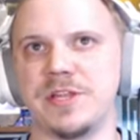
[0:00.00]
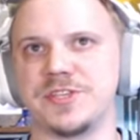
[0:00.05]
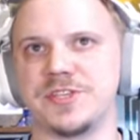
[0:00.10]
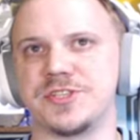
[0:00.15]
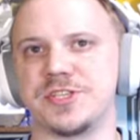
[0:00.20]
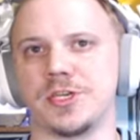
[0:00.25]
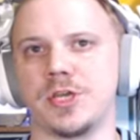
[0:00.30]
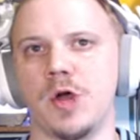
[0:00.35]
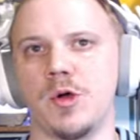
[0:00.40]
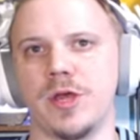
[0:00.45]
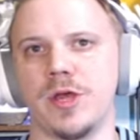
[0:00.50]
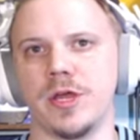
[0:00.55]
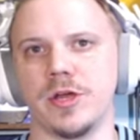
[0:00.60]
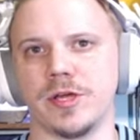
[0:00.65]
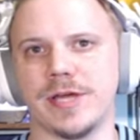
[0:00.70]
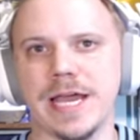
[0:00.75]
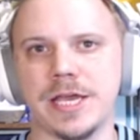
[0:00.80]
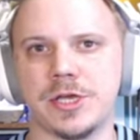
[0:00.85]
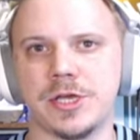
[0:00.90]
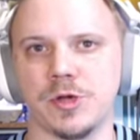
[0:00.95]
minutes to go
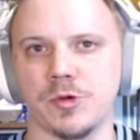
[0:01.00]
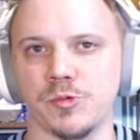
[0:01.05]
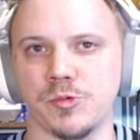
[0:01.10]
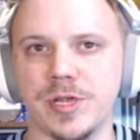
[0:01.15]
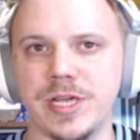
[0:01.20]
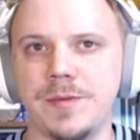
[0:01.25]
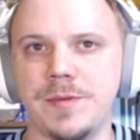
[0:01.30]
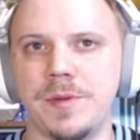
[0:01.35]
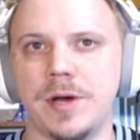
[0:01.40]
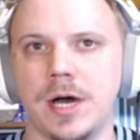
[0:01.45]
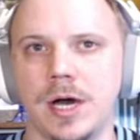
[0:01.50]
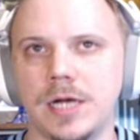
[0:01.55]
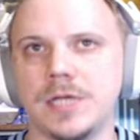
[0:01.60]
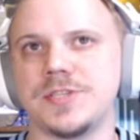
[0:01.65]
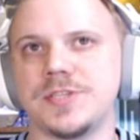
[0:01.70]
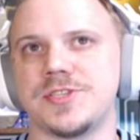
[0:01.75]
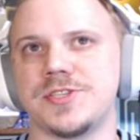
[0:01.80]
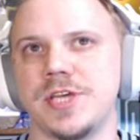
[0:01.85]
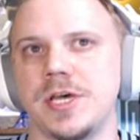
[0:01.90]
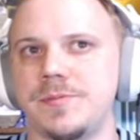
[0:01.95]
here. Got Kareem
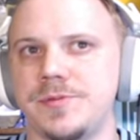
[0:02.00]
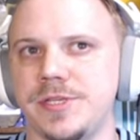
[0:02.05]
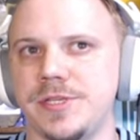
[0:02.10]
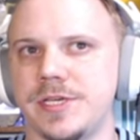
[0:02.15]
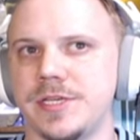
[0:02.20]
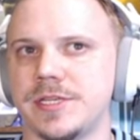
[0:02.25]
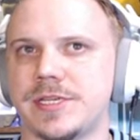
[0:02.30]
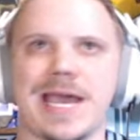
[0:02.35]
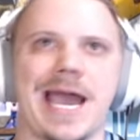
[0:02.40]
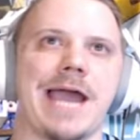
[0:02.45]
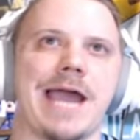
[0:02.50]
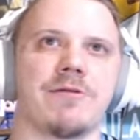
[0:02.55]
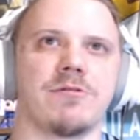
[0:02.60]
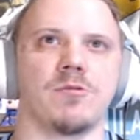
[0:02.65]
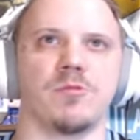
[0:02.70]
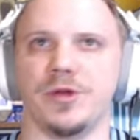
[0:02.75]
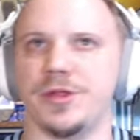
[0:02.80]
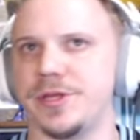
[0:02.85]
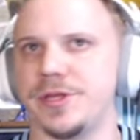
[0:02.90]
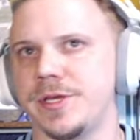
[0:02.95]
Hunt subbed in.
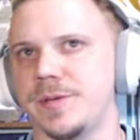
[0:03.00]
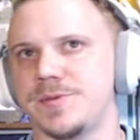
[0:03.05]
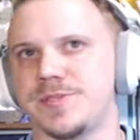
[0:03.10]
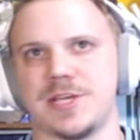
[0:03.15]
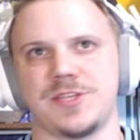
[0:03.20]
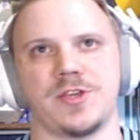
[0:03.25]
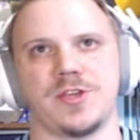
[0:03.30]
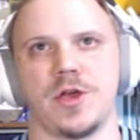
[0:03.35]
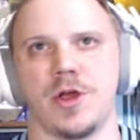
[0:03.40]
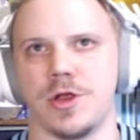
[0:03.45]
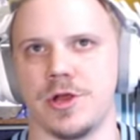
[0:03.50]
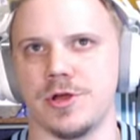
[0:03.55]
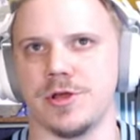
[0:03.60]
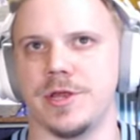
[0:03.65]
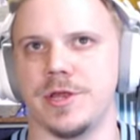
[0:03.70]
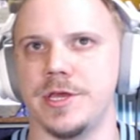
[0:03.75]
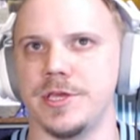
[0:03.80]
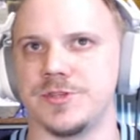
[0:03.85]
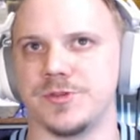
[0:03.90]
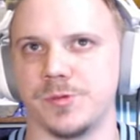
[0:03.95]
Kyren Williams has
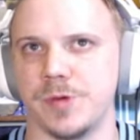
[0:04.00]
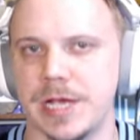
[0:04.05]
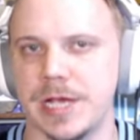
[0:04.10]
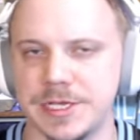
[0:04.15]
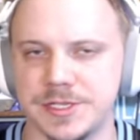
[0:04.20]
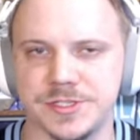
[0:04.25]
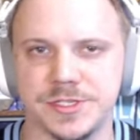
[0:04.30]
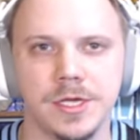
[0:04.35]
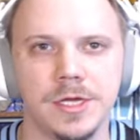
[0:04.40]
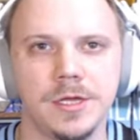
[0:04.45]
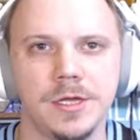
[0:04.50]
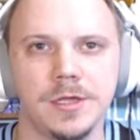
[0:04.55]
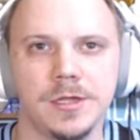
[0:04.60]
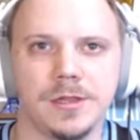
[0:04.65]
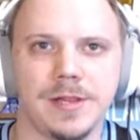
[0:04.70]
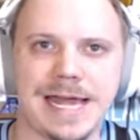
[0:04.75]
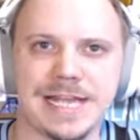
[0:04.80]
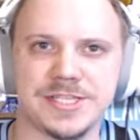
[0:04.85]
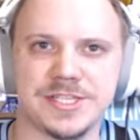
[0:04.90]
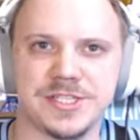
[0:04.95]
earned his rest.
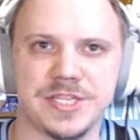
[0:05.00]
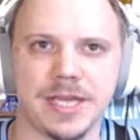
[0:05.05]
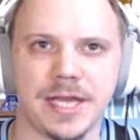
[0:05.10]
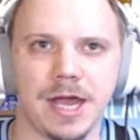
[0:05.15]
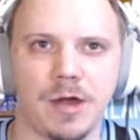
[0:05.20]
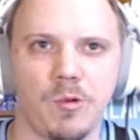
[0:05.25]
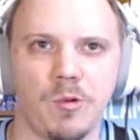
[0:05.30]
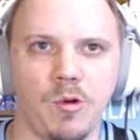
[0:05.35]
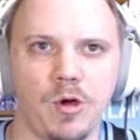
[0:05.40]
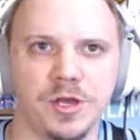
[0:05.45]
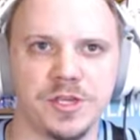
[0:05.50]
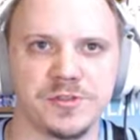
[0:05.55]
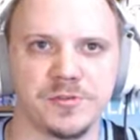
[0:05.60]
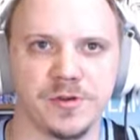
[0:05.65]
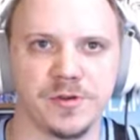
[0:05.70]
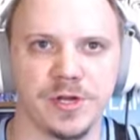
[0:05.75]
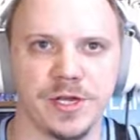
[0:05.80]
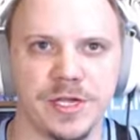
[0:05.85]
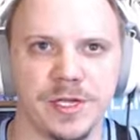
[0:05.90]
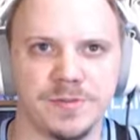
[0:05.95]
Last thing I want is
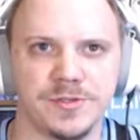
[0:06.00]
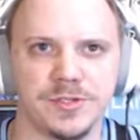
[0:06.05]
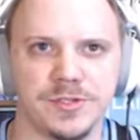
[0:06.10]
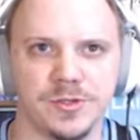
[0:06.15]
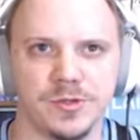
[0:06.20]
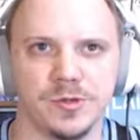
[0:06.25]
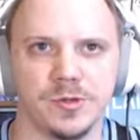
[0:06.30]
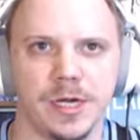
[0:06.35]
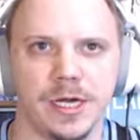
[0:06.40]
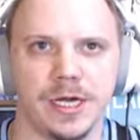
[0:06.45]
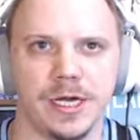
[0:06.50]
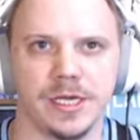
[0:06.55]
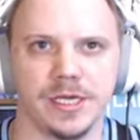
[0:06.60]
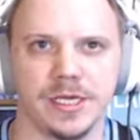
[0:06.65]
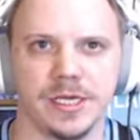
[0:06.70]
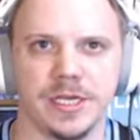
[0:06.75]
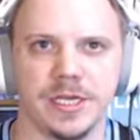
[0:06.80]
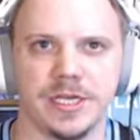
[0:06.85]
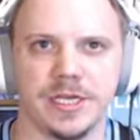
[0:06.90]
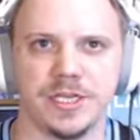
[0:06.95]
for him to uh,
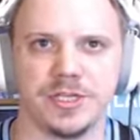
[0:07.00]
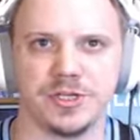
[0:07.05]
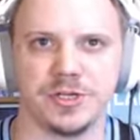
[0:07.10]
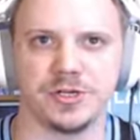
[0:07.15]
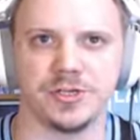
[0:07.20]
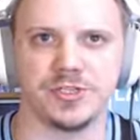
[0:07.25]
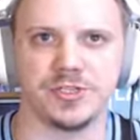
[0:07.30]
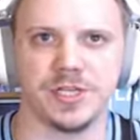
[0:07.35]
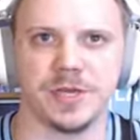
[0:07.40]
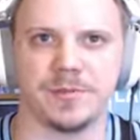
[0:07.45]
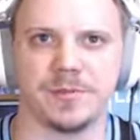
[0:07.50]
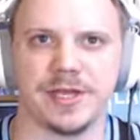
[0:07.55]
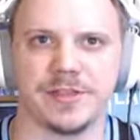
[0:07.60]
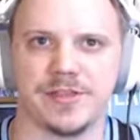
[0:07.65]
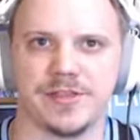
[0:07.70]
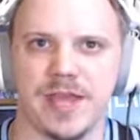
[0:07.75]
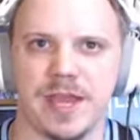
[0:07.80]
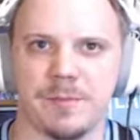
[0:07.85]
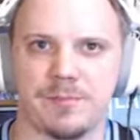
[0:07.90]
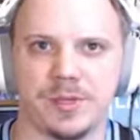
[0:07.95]
get injured or something
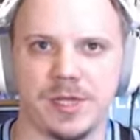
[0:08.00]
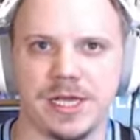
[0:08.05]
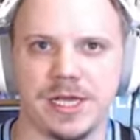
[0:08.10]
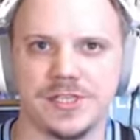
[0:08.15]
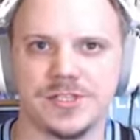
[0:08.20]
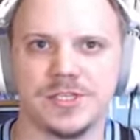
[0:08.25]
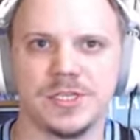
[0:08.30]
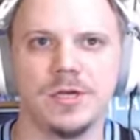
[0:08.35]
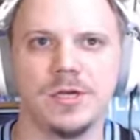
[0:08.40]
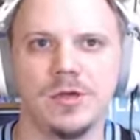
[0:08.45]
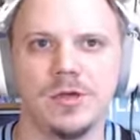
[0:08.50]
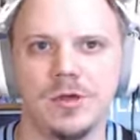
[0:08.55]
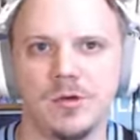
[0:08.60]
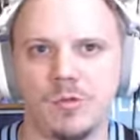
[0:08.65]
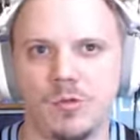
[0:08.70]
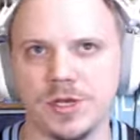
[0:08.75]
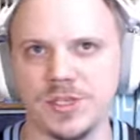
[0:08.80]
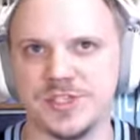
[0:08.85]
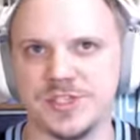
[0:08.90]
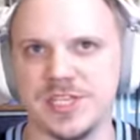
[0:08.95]
like that. Plus,
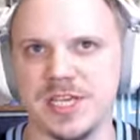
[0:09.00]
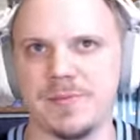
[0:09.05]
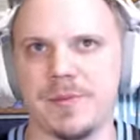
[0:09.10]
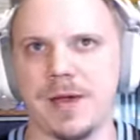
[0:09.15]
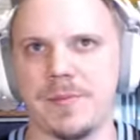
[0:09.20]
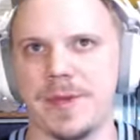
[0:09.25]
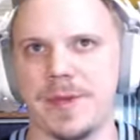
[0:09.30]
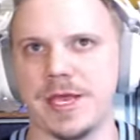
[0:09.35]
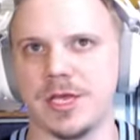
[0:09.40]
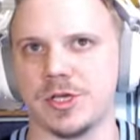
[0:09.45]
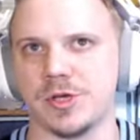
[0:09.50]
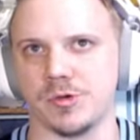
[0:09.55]
Want to see my man